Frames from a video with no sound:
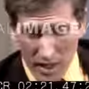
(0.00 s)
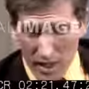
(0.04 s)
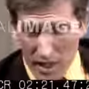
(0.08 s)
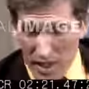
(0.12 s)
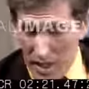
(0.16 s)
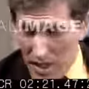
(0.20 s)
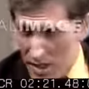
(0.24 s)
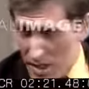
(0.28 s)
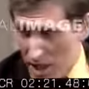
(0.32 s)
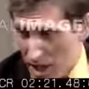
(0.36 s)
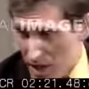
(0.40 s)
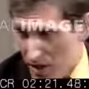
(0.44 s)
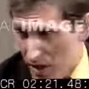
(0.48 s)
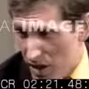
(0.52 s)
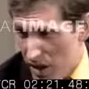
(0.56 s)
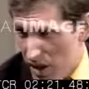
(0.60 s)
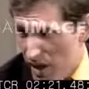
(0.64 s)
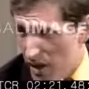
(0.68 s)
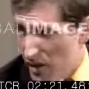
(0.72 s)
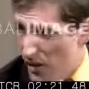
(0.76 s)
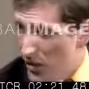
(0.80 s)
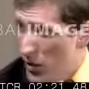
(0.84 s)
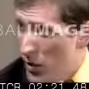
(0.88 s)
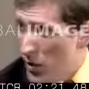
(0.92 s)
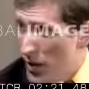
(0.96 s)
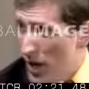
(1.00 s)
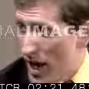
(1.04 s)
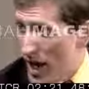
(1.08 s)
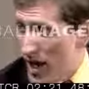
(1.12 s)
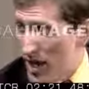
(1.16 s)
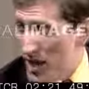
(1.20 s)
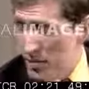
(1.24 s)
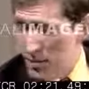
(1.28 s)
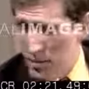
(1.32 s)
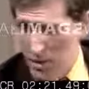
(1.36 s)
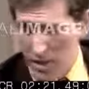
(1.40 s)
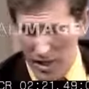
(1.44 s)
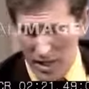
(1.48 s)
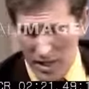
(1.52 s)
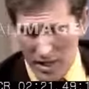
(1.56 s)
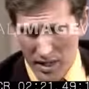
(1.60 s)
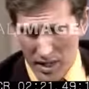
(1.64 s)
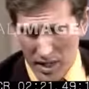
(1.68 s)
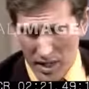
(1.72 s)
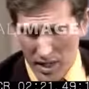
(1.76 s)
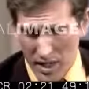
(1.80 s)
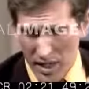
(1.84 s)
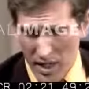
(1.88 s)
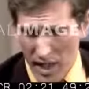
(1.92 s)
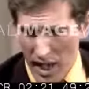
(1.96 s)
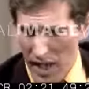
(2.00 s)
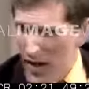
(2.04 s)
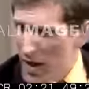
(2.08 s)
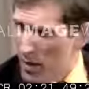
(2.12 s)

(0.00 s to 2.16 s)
looking at chess for a few days, but uh,